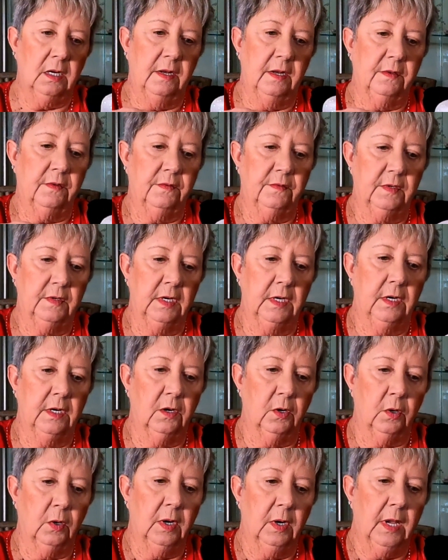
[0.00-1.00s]
Let's see
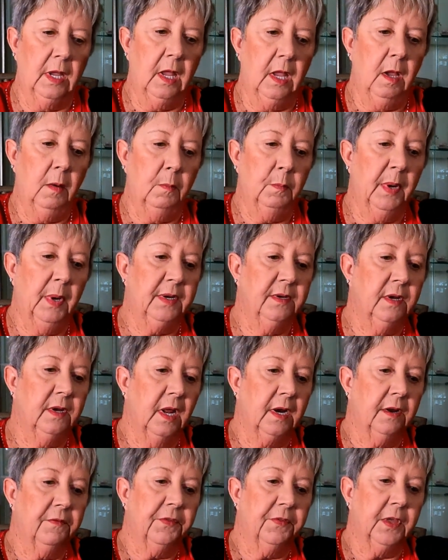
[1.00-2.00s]
here. But
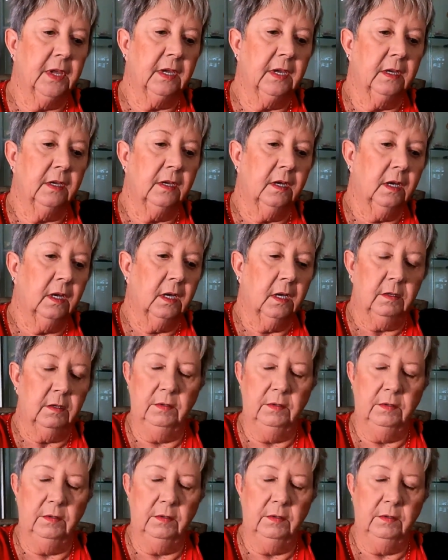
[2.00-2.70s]
nothing